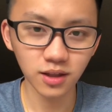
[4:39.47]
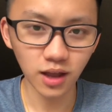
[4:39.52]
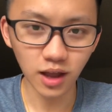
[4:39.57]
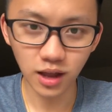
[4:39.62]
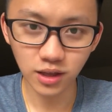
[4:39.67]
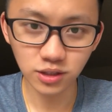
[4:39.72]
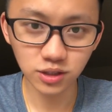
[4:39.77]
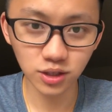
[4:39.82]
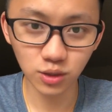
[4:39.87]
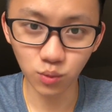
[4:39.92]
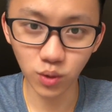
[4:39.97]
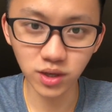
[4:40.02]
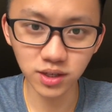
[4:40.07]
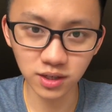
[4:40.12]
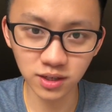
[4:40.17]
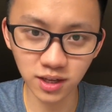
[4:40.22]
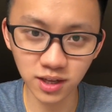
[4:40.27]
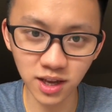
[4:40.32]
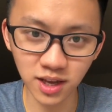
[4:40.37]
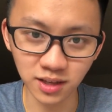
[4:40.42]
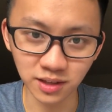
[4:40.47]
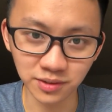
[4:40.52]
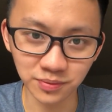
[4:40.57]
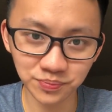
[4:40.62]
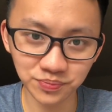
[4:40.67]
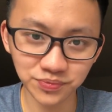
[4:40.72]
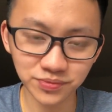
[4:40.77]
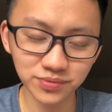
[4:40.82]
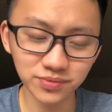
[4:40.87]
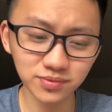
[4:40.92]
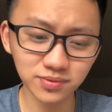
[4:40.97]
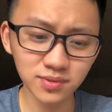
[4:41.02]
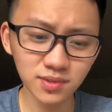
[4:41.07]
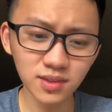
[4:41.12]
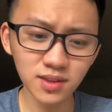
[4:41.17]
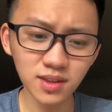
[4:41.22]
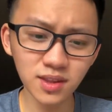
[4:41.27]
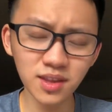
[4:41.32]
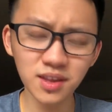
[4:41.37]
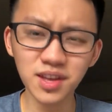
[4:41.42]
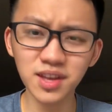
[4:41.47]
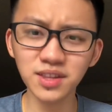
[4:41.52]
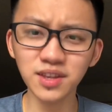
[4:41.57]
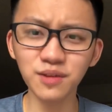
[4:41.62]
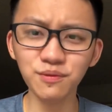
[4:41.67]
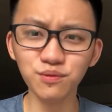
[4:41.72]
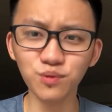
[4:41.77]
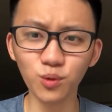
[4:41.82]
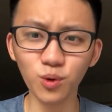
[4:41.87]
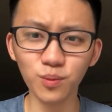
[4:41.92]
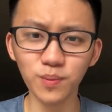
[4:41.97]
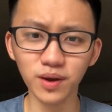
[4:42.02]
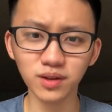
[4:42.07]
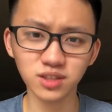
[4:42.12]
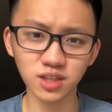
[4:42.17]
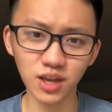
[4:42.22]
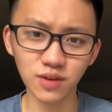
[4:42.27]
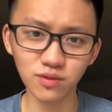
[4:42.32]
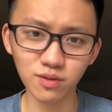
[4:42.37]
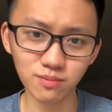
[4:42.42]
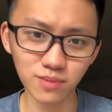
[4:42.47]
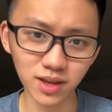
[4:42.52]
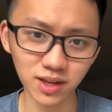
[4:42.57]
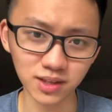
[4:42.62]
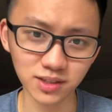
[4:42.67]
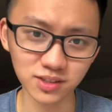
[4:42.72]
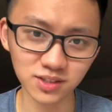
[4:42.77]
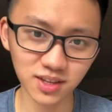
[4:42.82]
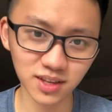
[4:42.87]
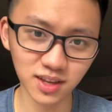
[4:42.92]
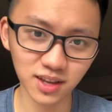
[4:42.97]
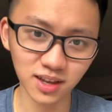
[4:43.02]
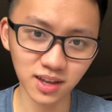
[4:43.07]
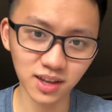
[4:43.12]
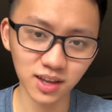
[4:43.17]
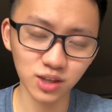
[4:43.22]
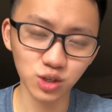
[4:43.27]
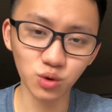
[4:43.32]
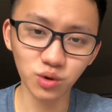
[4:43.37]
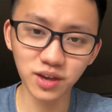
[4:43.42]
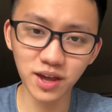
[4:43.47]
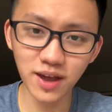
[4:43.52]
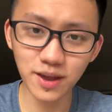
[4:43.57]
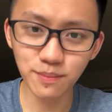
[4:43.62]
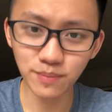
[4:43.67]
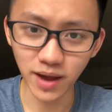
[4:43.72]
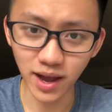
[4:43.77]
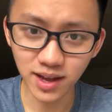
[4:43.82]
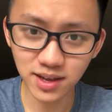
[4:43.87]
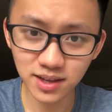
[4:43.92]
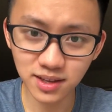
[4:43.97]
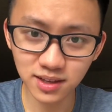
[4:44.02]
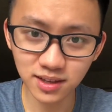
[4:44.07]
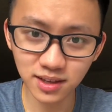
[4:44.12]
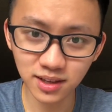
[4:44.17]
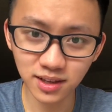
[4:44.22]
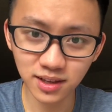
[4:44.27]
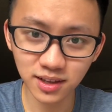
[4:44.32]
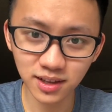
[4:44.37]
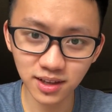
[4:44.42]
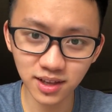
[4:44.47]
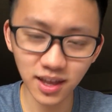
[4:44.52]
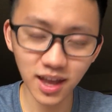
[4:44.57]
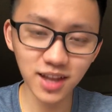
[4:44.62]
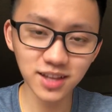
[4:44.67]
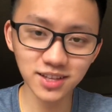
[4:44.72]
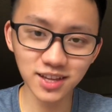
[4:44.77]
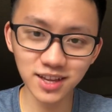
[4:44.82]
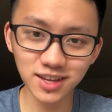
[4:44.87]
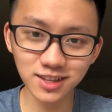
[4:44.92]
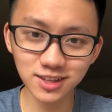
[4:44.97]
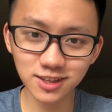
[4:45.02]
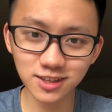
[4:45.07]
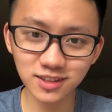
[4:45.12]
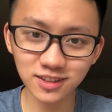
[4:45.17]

She waited again. And then for about 7 minutes, you came back and then